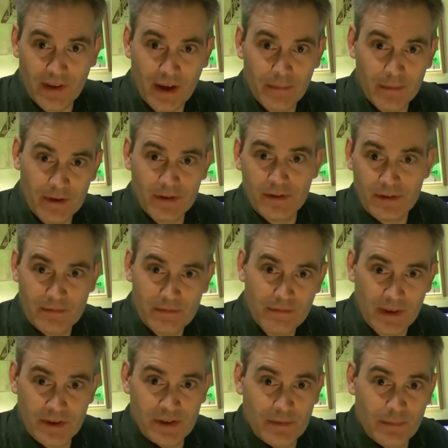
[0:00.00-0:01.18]
that because
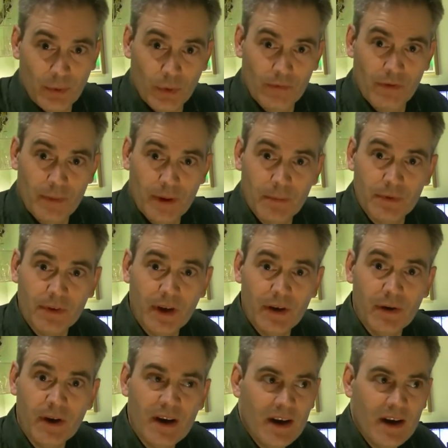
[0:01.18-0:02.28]
this is important for people to know,